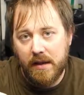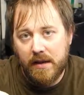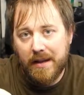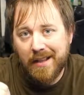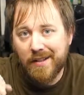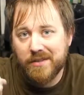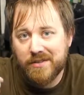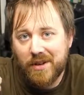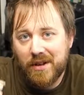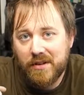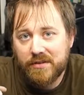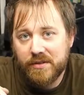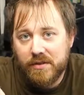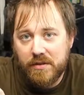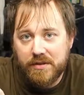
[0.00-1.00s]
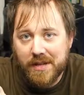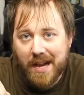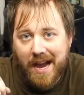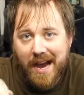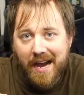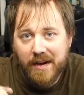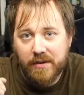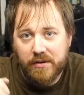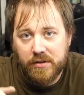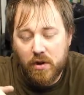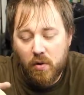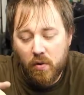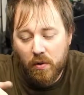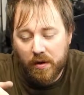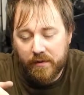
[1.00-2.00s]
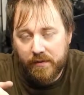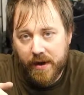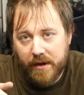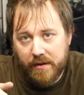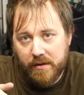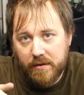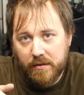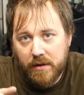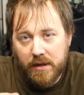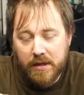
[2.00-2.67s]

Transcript: Now those also use a higher torque value.